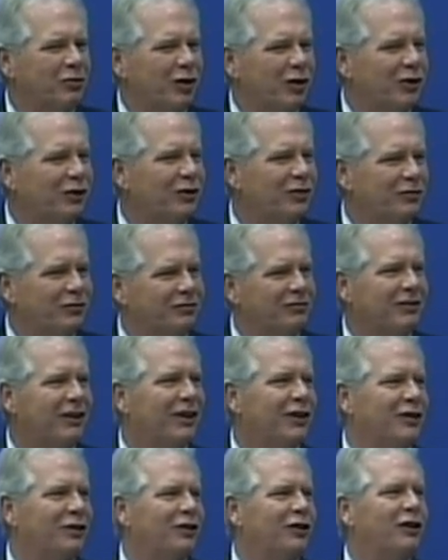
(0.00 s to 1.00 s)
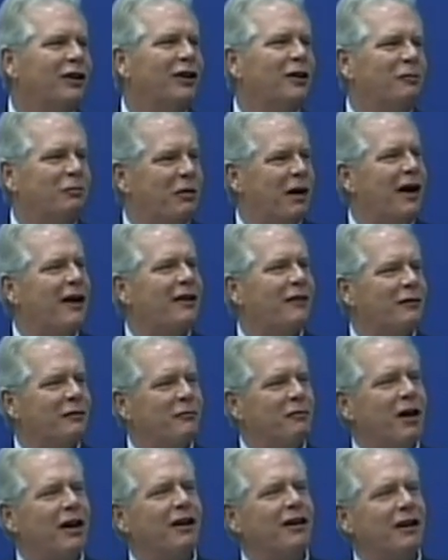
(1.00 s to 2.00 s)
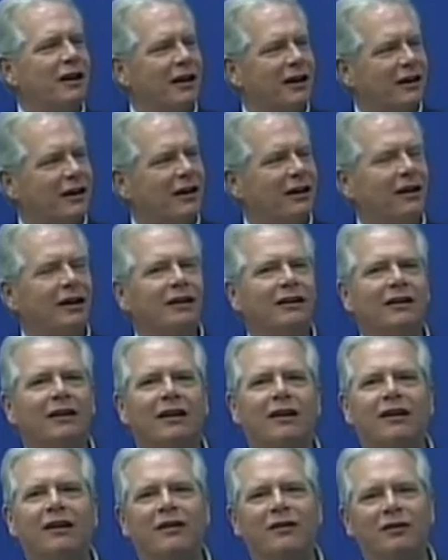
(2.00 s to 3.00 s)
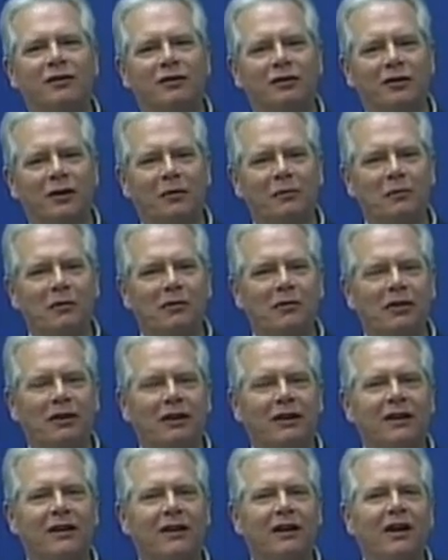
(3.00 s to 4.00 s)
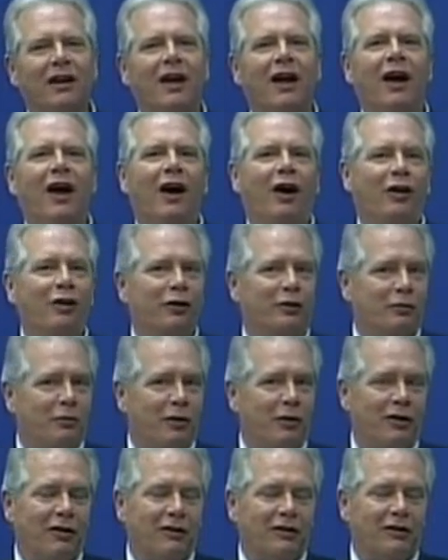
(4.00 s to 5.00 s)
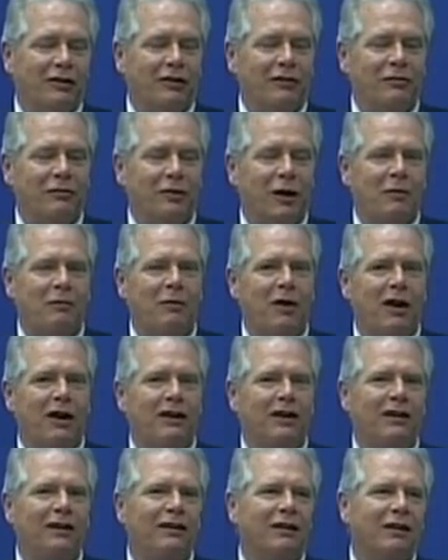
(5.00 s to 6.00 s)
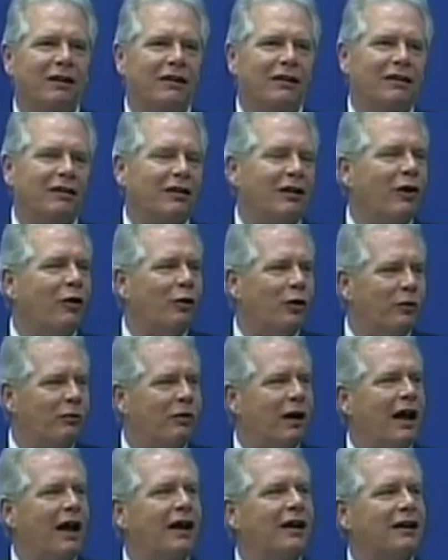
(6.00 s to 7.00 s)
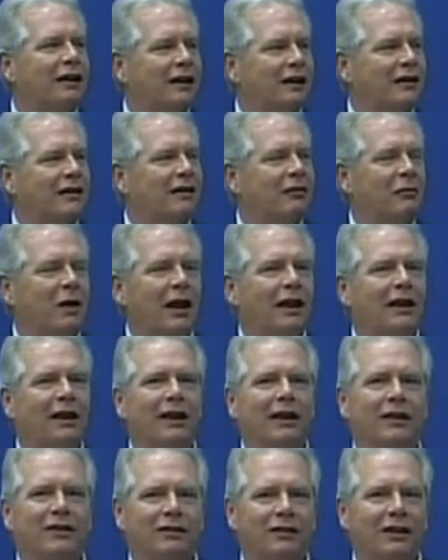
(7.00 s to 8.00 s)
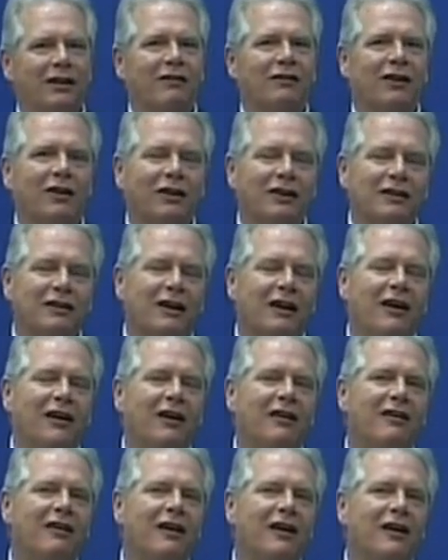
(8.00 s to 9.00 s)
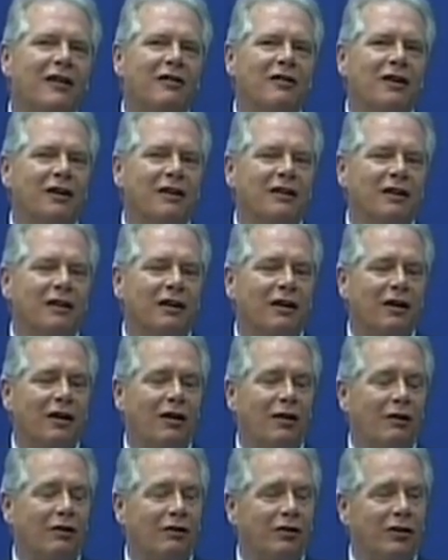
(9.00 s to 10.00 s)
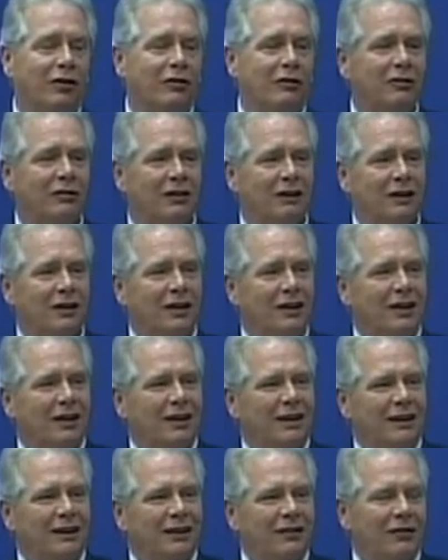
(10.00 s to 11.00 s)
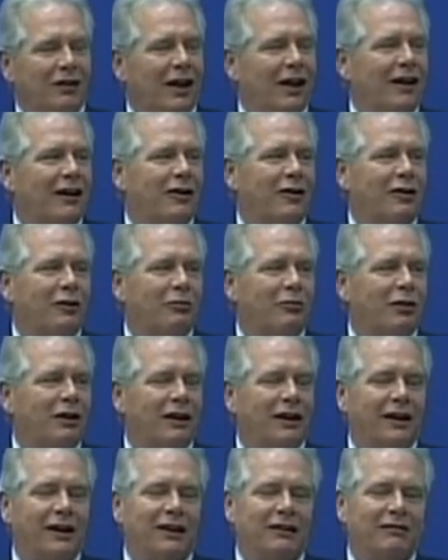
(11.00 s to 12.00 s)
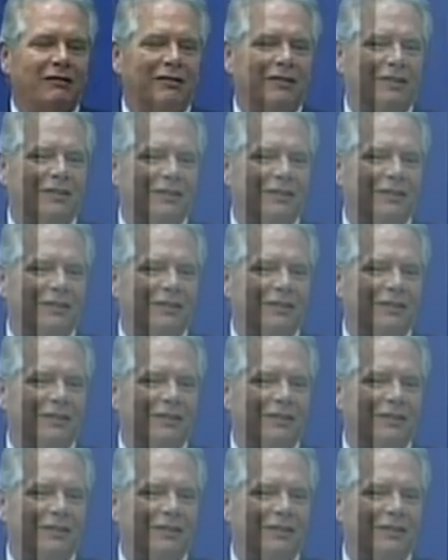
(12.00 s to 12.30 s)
real tension in the back of my neck and some of the other parts of my body, lower back, and my legs get very tired now. And also, flying on a plane,